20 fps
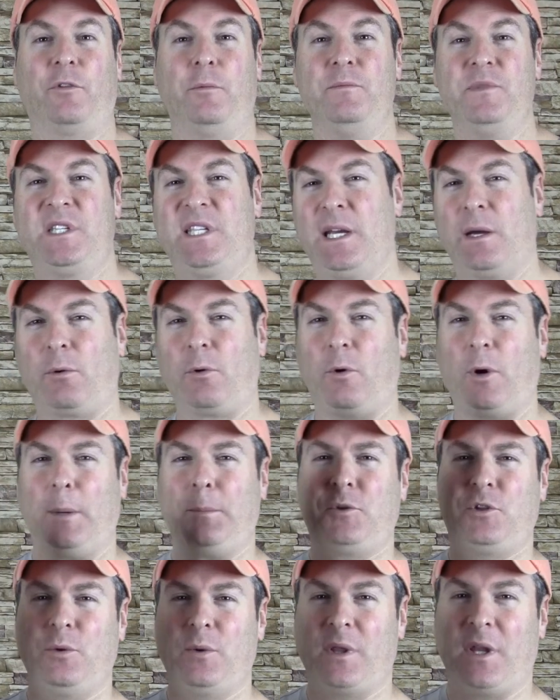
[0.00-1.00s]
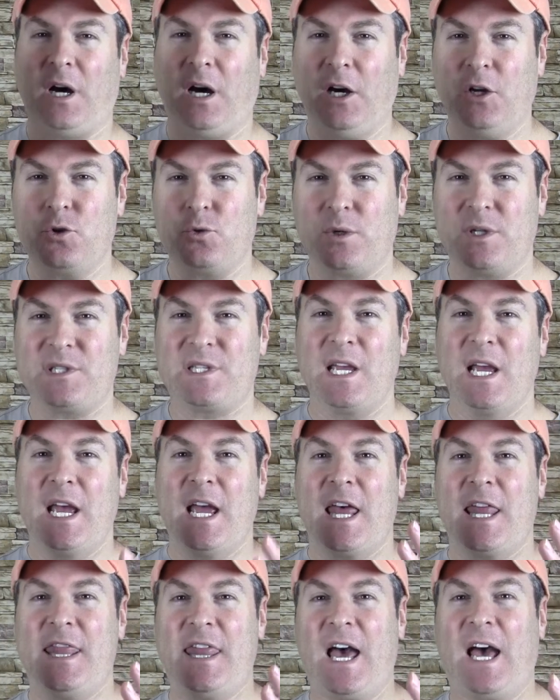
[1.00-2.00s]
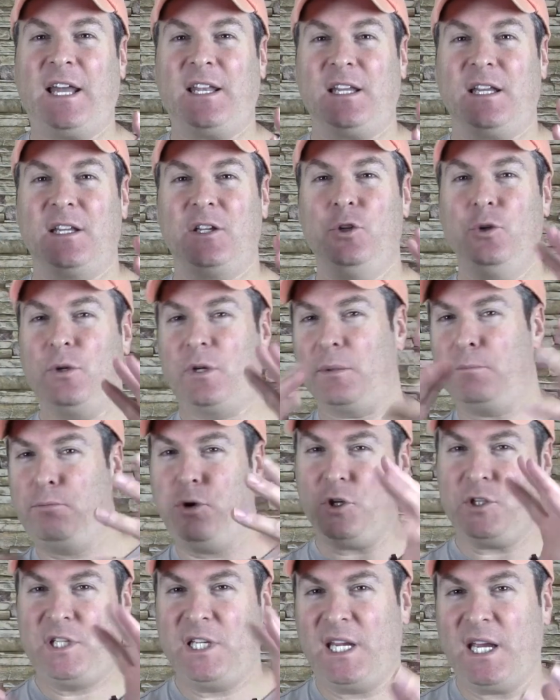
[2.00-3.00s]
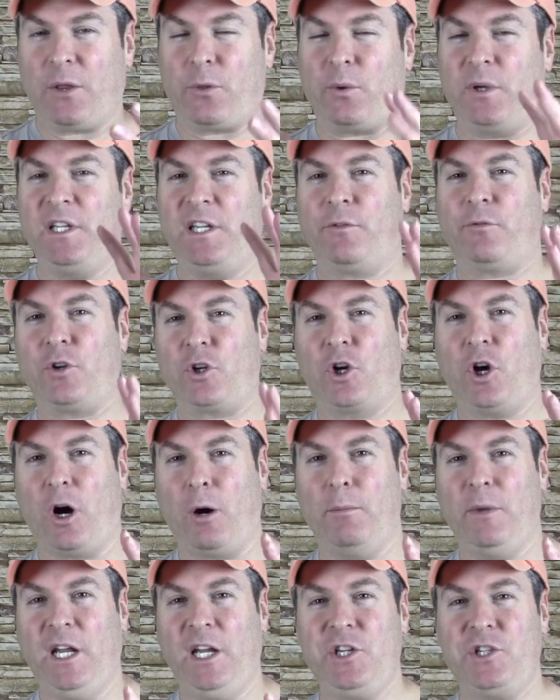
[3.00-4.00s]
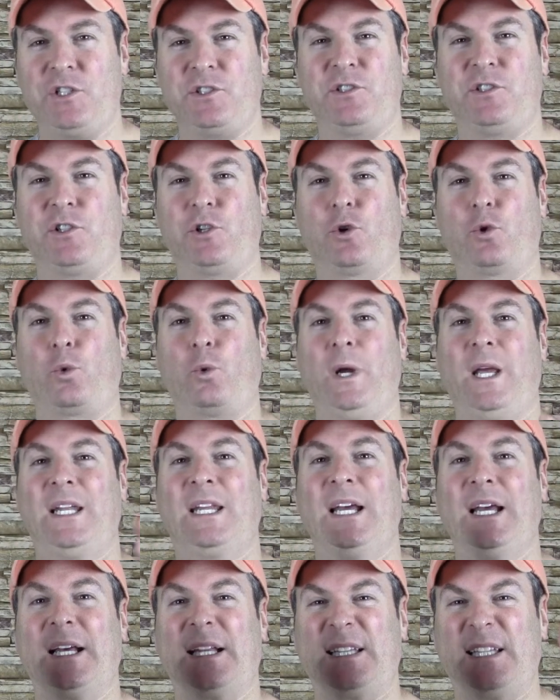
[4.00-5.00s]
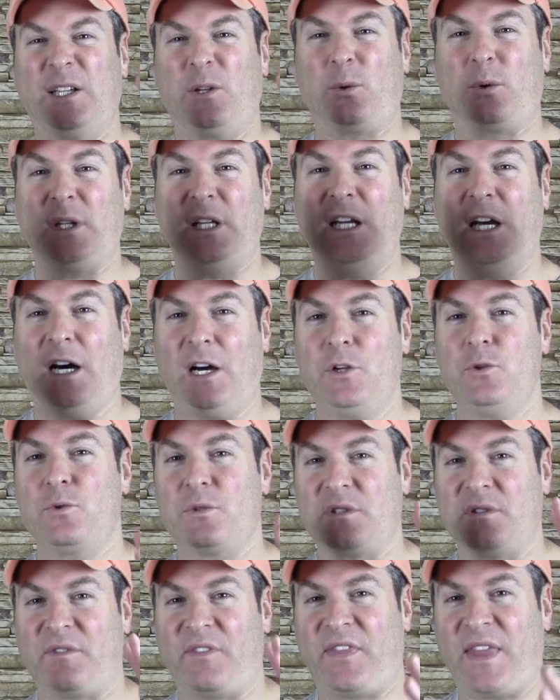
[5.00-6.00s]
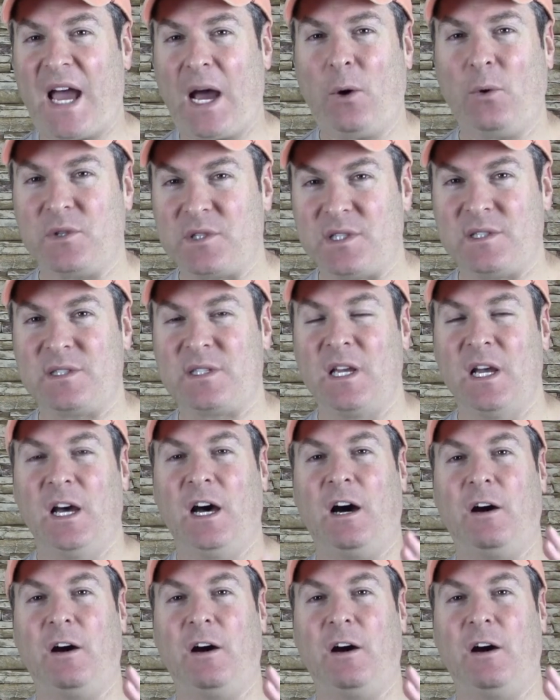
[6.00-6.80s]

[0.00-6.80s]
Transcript: from 0 up to in the hundreds that you can put together in different combinations to create literally hundreds of thousands